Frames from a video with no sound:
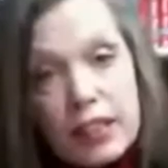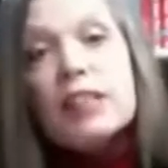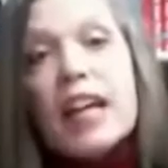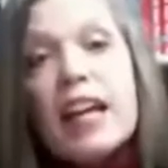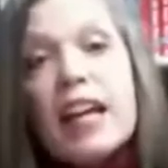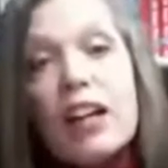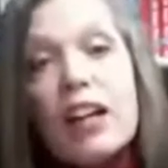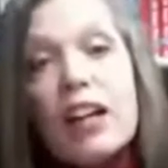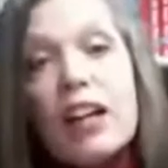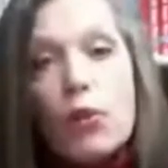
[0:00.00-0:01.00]
getting
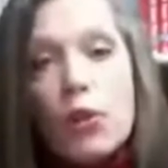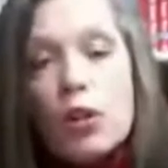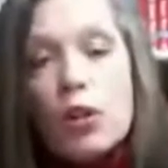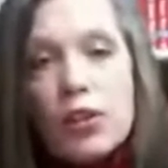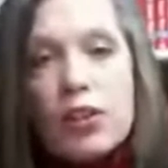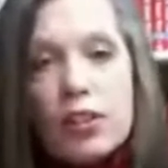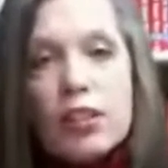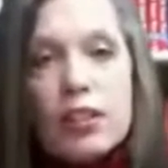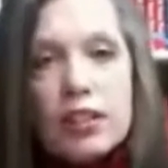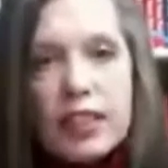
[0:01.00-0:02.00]
on board with
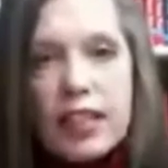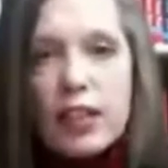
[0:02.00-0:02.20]
the data